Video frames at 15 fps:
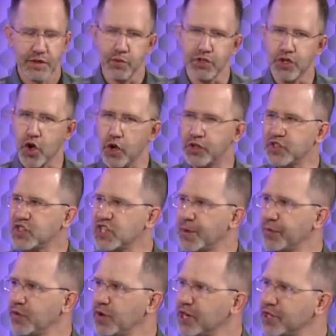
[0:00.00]
what's called
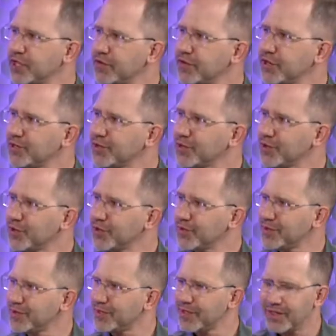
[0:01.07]
separation of
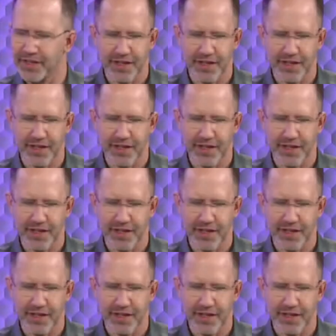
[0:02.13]
concerns,